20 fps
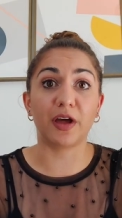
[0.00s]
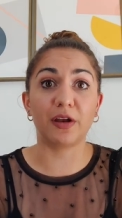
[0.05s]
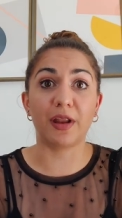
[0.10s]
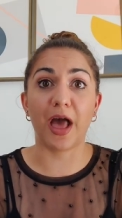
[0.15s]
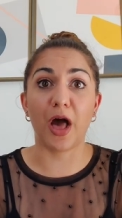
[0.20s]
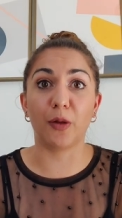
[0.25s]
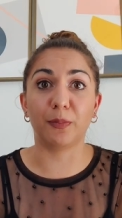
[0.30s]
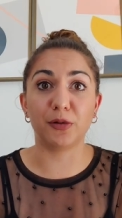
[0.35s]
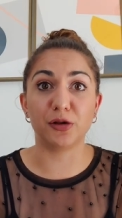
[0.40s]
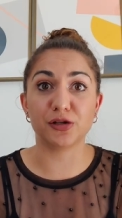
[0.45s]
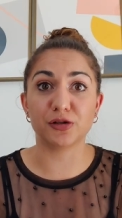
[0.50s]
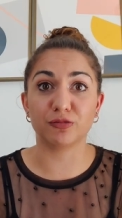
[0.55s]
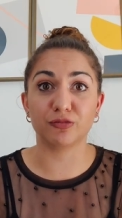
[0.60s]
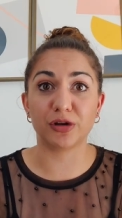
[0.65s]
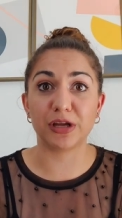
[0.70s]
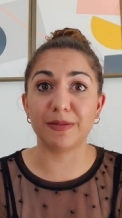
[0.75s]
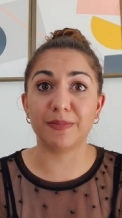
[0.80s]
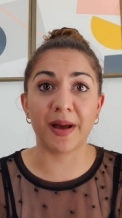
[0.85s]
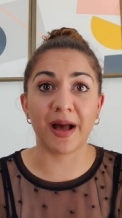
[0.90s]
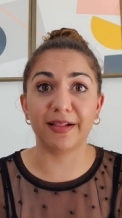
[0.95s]
and help you to
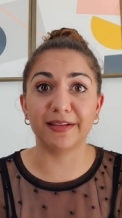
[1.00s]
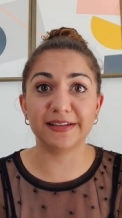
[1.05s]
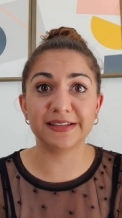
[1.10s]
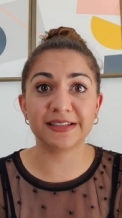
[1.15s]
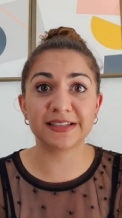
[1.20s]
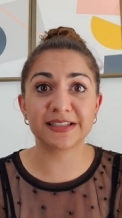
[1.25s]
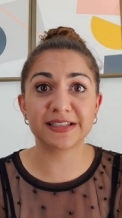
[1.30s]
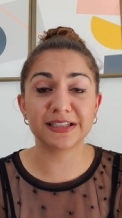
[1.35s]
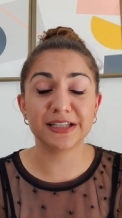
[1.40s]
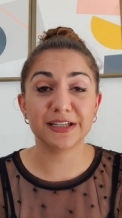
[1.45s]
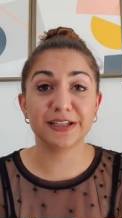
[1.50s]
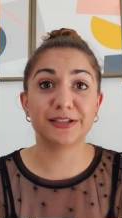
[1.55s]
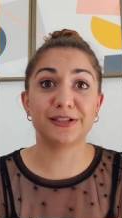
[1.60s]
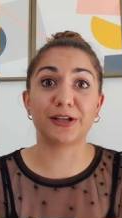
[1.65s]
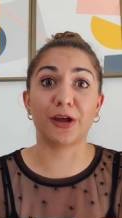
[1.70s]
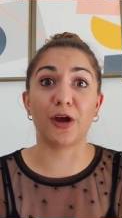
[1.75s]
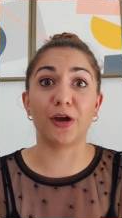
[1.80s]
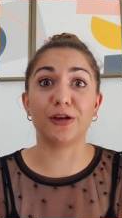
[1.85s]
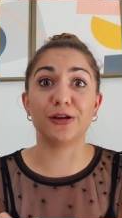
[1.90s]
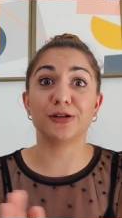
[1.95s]
rebalance.
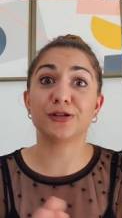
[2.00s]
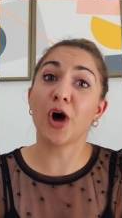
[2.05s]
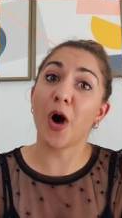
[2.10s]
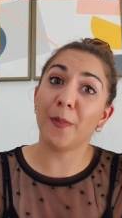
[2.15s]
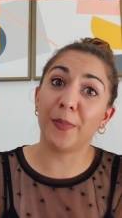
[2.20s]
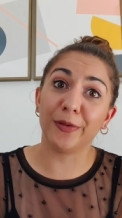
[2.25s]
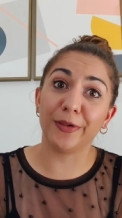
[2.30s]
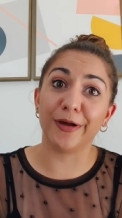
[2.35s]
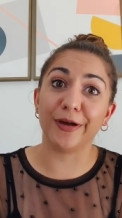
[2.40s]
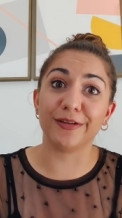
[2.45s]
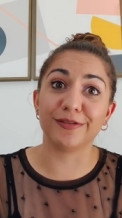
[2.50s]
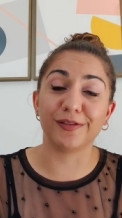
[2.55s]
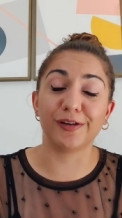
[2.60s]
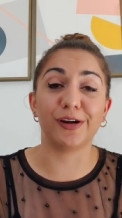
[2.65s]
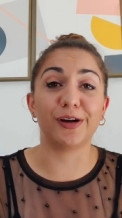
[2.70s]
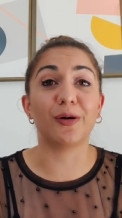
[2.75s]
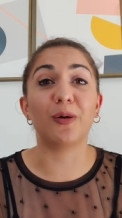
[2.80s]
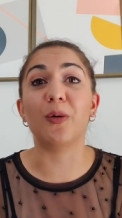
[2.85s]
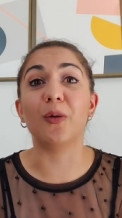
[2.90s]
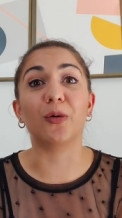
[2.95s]
So you topple
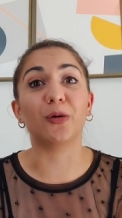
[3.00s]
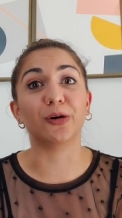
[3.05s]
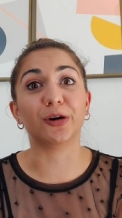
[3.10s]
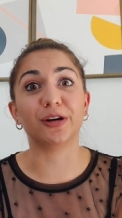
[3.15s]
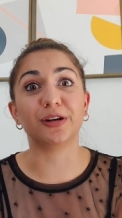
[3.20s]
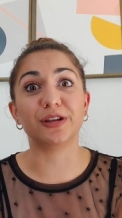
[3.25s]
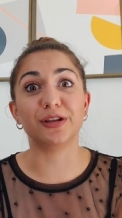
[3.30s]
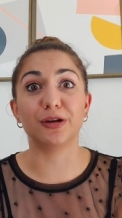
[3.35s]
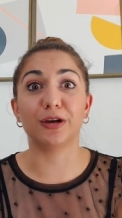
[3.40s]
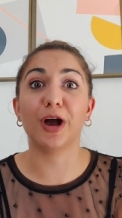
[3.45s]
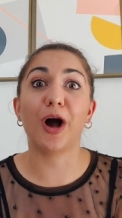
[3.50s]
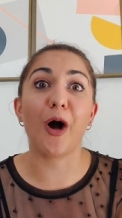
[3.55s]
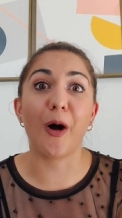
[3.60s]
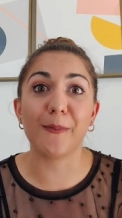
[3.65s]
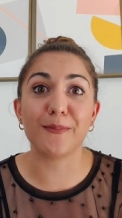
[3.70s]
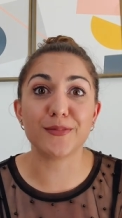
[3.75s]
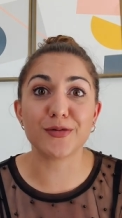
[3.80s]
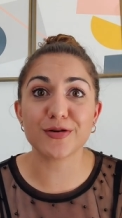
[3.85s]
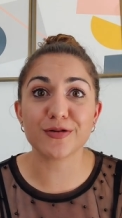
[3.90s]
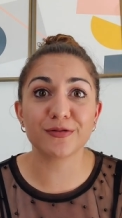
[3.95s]
over or you
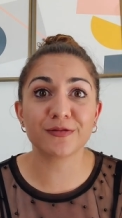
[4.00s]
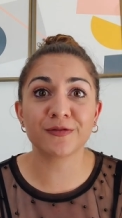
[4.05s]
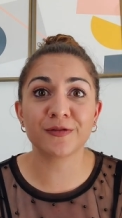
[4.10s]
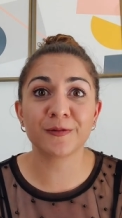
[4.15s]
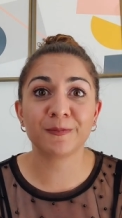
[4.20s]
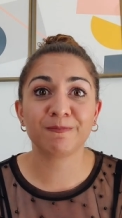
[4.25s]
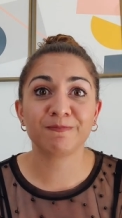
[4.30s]
can't move.